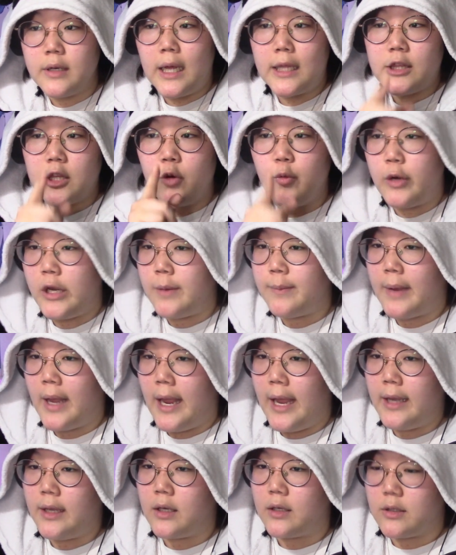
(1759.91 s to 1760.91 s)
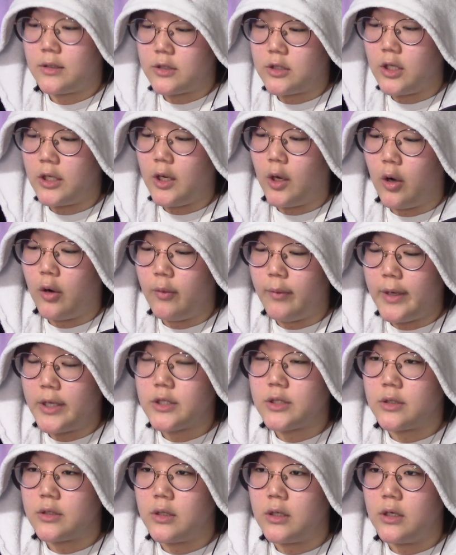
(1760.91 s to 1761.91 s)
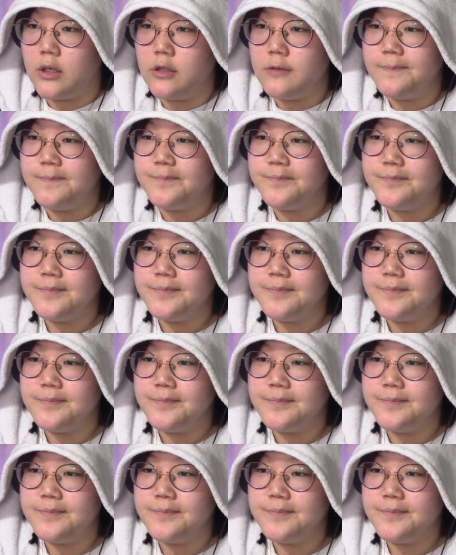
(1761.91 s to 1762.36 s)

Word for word: not the remake, the original.